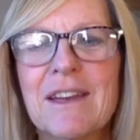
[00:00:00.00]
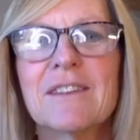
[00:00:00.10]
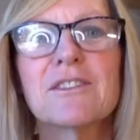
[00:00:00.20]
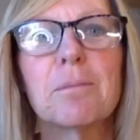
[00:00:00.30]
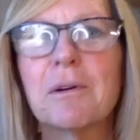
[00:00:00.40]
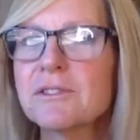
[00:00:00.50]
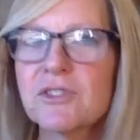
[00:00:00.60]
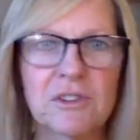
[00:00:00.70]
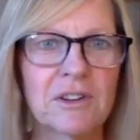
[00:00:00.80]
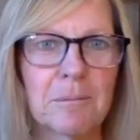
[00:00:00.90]
So pull a
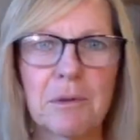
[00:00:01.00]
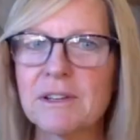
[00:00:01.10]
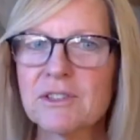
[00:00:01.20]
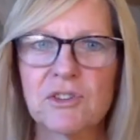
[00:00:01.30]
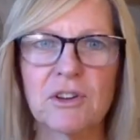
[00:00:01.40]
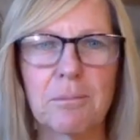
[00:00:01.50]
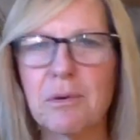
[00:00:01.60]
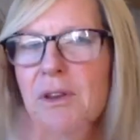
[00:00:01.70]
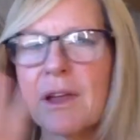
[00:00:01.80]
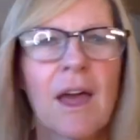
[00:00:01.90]
journal,
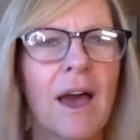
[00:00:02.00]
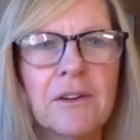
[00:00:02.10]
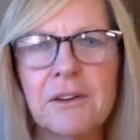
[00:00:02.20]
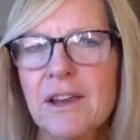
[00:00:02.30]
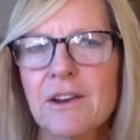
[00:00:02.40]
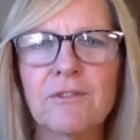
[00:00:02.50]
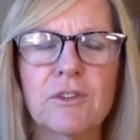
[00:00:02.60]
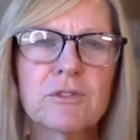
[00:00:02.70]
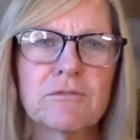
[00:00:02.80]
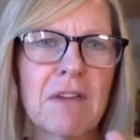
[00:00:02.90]
I don't care if
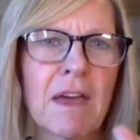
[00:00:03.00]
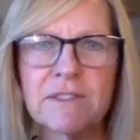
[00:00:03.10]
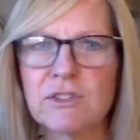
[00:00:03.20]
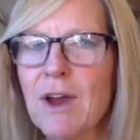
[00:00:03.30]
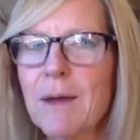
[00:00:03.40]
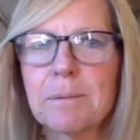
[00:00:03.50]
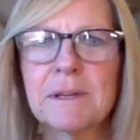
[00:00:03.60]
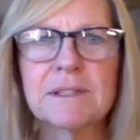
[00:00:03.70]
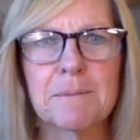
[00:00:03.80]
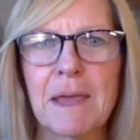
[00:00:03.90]
you have a scrap
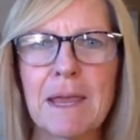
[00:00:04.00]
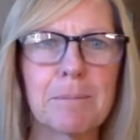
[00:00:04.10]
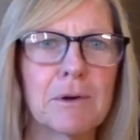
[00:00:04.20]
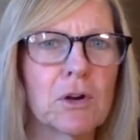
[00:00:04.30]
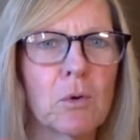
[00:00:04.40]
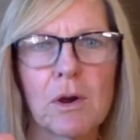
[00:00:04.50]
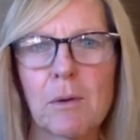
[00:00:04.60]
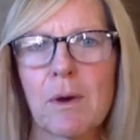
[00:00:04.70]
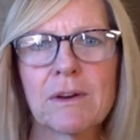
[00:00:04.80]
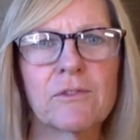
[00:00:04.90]
piece of paper or a
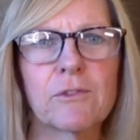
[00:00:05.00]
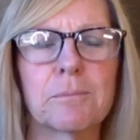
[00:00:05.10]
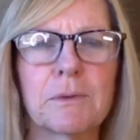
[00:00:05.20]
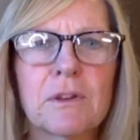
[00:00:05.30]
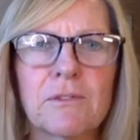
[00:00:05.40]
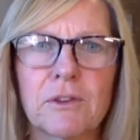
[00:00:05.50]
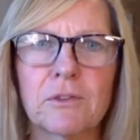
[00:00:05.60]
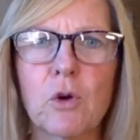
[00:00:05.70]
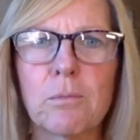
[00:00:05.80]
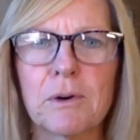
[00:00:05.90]
wonderful, beautiful
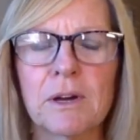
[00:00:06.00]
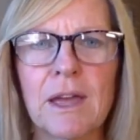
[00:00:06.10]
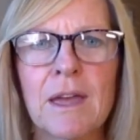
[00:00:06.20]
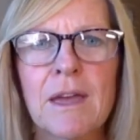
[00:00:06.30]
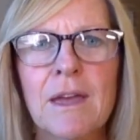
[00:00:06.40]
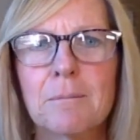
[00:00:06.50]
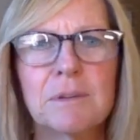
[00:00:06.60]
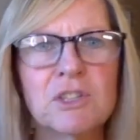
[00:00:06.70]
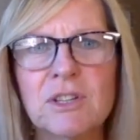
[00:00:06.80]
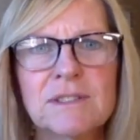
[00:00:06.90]
notebook,
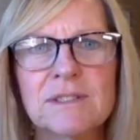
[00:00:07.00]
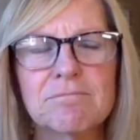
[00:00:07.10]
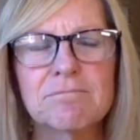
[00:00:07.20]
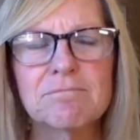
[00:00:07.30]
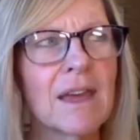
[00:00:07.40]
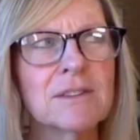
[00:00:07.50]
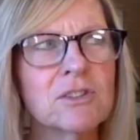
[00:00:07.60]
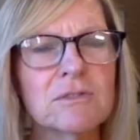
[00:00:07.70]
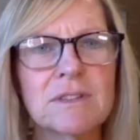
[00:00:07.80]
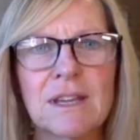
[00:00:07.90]
but just as
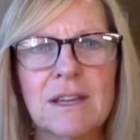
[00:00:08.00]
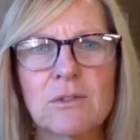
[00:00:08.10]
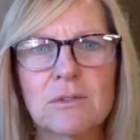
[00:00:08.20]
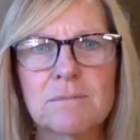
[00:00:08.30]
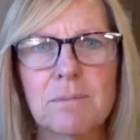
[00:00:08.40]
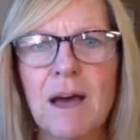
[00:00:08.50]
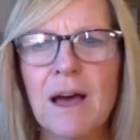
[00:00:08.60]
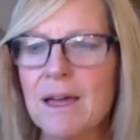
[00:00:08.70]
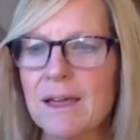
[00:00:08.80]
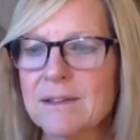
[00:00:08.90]
your day goes
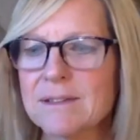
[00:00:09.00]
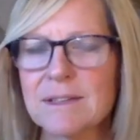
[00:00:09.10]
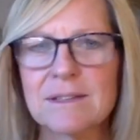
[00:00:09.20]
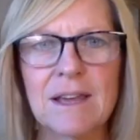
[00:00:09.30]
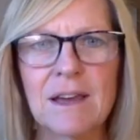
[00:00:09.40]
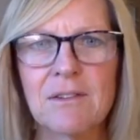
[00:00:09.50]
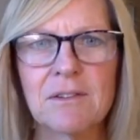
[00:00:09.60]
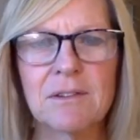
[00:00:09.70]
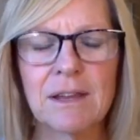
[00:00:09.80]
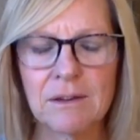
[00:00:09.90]
by, sit
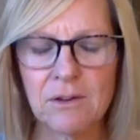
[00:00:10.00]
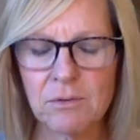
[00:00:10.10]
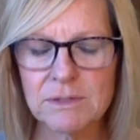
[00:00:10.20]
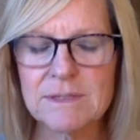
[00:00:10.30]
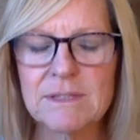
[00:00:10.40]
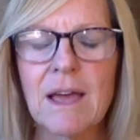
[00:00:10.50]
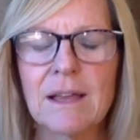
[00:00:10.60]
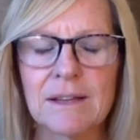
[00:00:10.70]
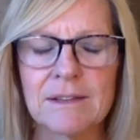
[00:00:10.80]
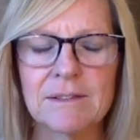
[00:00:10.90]
down, like go in
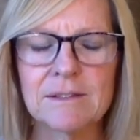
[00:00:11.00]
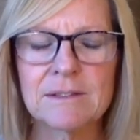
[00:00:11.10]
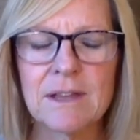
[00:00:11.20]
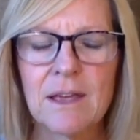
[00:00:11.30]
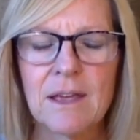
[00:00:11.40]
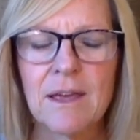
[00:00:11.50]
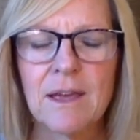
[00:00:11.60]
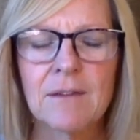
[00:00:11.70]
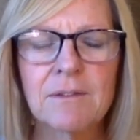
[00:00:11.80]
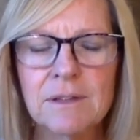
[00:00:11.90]
silence
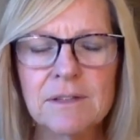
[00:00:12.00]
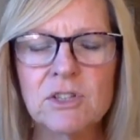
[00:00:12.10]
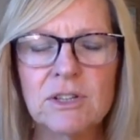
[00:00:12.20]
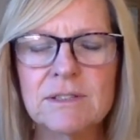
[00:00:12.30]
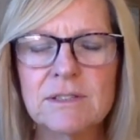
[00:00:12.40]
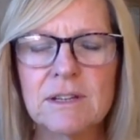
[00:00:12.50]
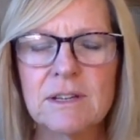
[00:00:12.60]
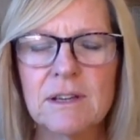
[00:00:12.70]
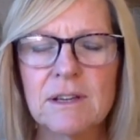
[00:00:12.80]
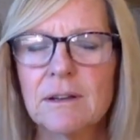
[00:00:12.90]
and really just
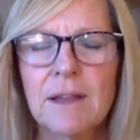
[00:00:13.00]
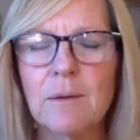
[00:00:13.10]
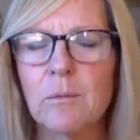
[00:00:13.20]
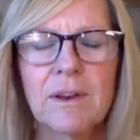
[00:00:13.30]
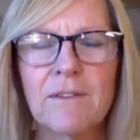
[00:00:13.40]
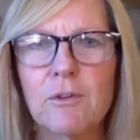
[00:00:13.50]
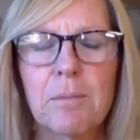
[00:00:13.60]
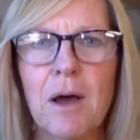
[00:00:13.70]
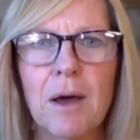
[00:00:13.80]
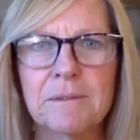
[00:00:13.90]
let whatever
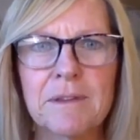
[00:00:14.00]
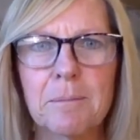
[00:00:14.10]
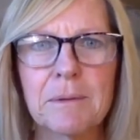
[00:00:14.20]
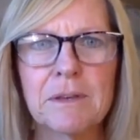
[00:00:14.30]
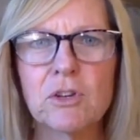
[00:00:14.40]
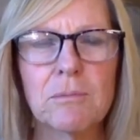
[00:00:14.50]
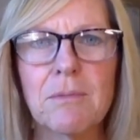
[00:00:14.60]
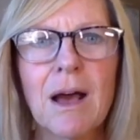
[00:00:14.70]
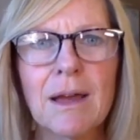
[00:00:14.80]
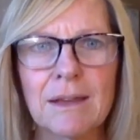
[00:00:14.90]
pops up in your
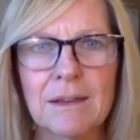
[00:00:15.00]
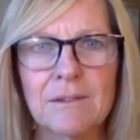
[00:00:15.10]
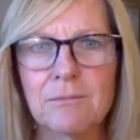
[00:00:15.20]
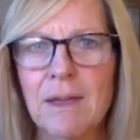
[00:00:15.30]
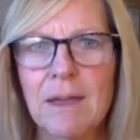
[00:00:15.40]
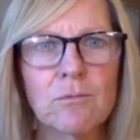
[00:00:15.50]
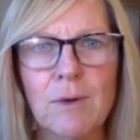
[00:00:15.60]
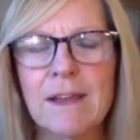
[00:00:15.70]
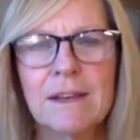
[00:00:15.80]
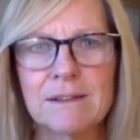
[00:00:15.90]
mind and
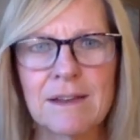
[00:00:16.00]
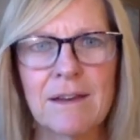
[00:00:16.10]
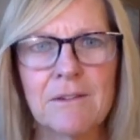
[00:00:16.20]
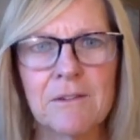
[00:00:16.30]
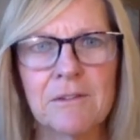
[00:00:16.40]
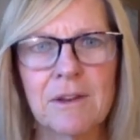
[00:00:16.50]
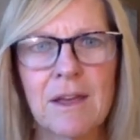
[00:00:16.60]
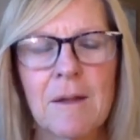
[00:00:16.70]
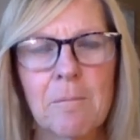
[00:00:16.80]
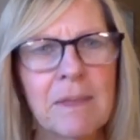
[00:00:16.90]
write it down
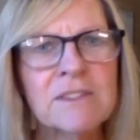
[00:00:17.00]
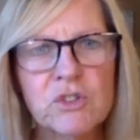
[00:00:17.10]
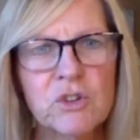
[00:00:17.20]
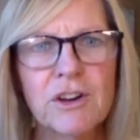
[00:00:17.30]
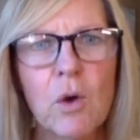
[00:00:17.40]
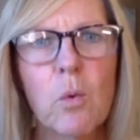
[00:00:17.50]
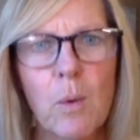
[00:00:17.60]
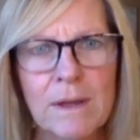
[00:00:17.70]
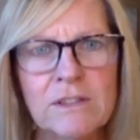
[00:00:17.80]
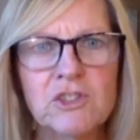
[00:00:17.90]
and start
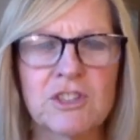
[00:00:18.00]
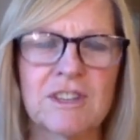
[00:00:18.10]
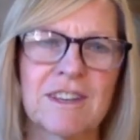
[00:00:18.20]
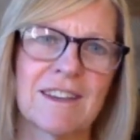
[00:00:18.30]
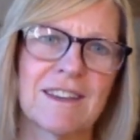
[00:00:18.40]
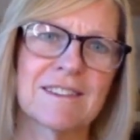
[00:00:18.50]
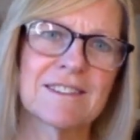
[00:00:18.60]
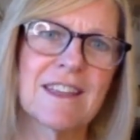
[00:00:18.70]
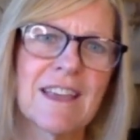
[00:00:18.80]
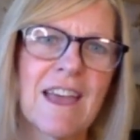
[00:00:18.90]
questioning it.
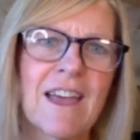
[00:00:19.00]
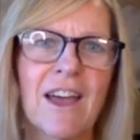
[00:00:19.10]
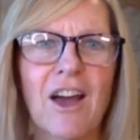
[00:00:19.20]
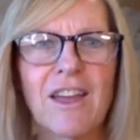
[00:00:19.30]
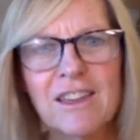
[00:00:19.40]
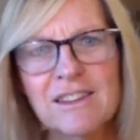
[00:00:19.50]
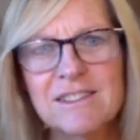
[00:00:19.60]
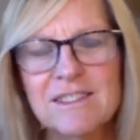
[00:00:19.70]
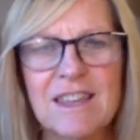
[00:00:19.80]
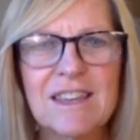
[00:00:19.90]
It's like,
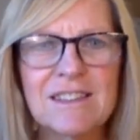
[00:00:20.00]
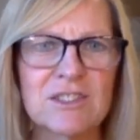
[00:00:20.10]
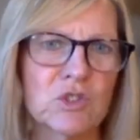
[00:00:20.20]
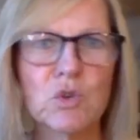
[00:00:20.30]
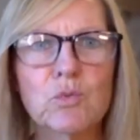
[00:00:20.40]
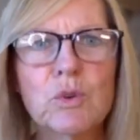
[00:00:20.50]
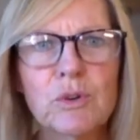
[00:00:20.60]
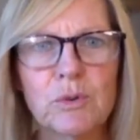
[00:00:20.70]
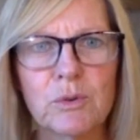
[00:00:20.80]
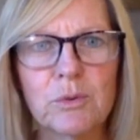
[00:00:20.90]
is this
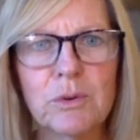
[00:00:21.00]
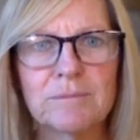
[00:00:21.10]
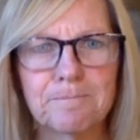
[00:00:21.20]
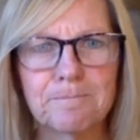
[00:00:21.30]
true?